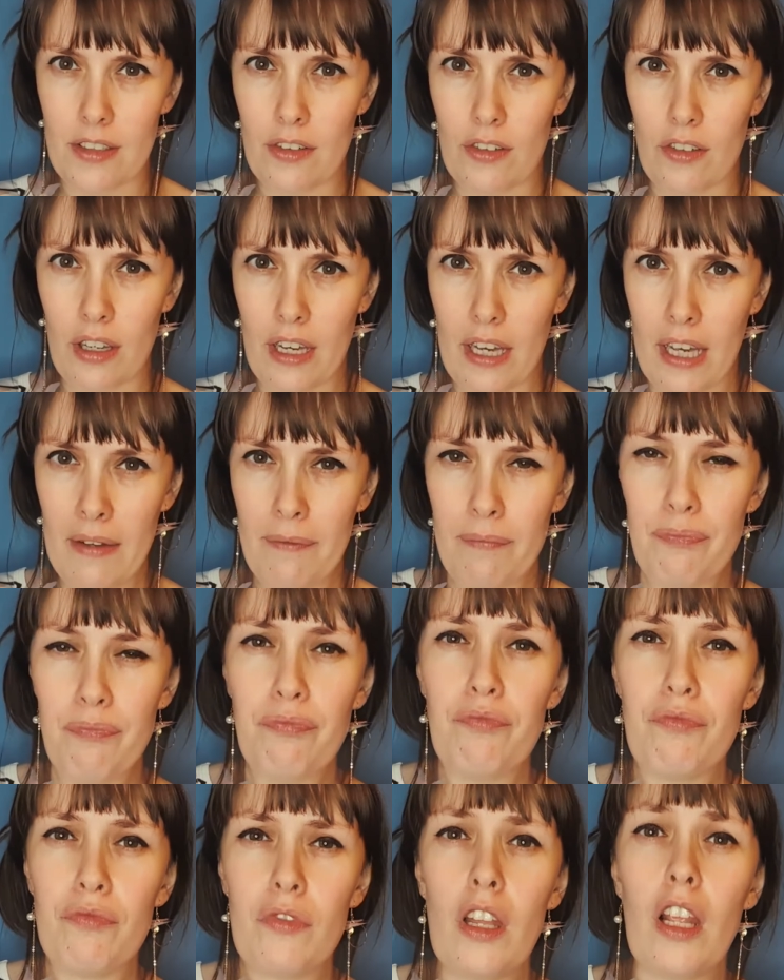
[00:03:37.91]
Okay,
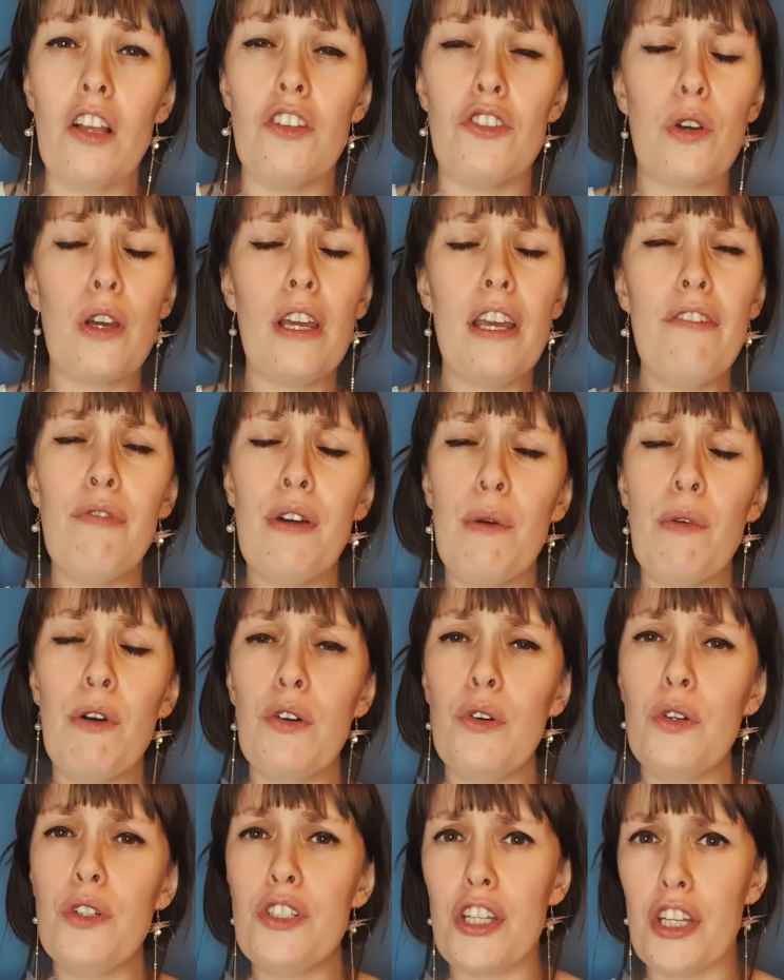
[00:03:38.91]
so if we were
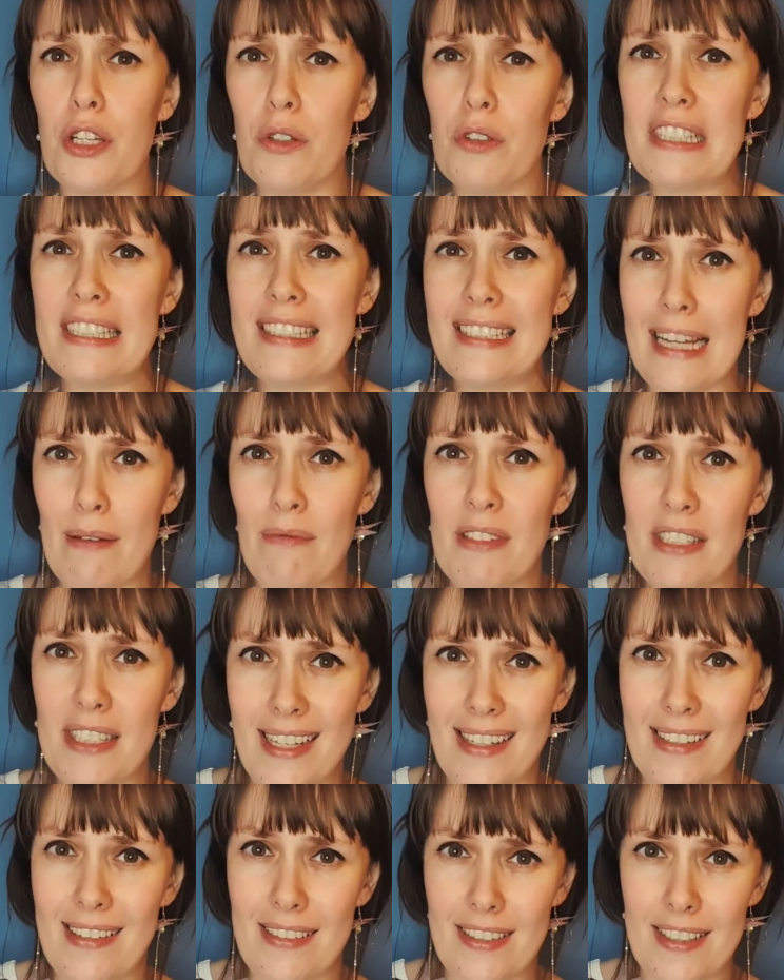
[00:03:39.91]
going to use stem
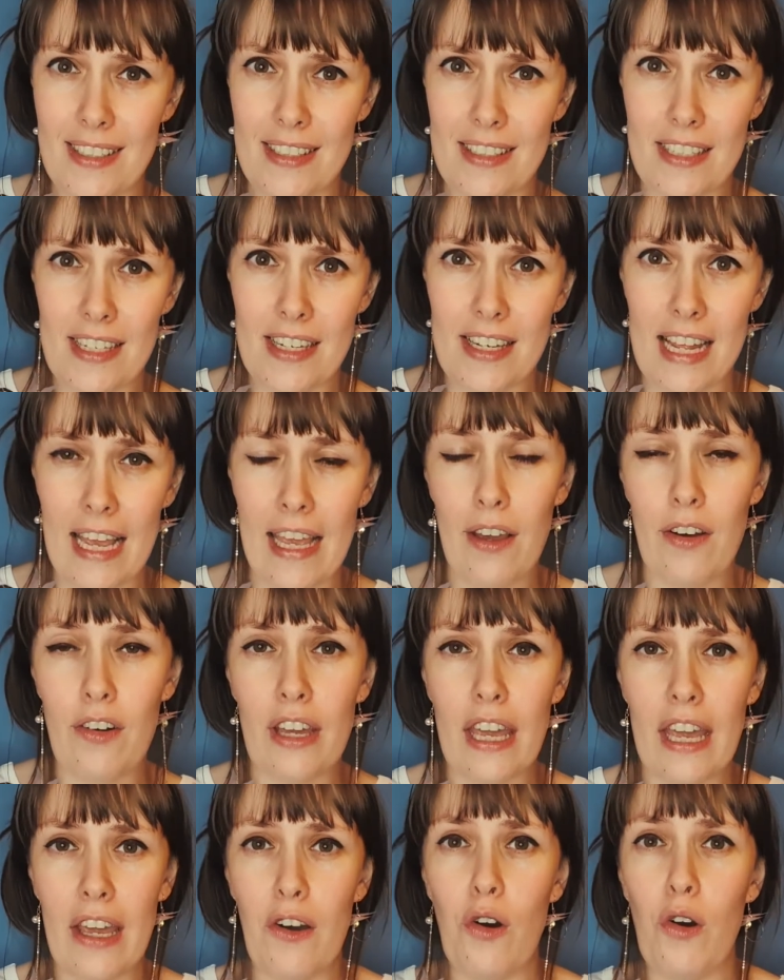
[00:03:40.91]
sentences today,
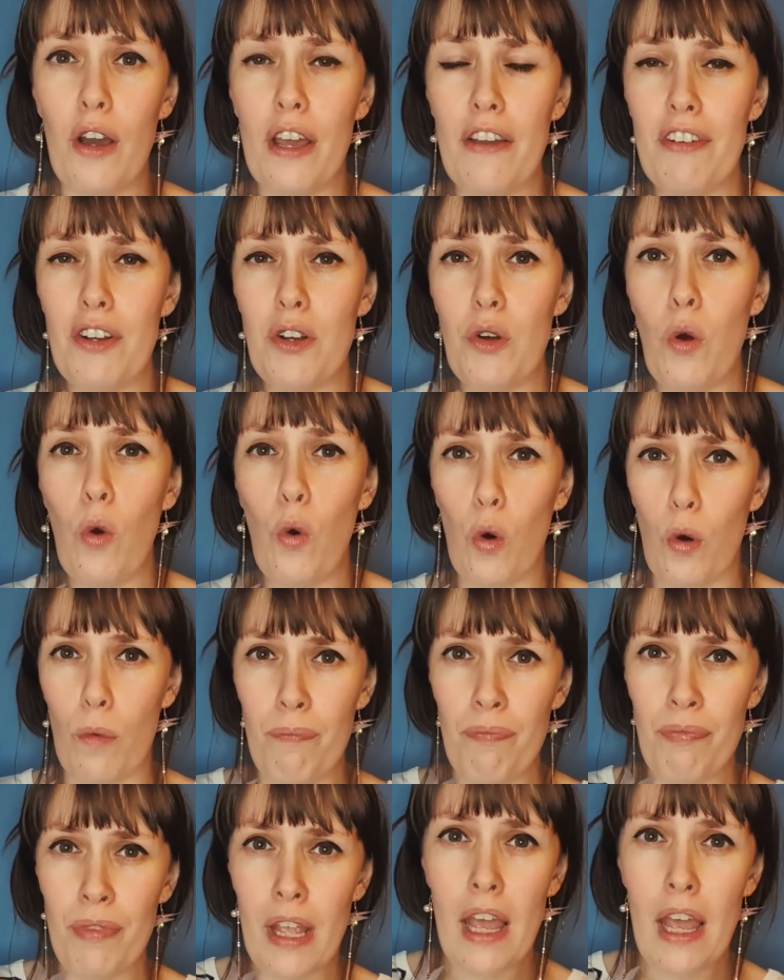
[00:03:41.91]
okay, or if at home,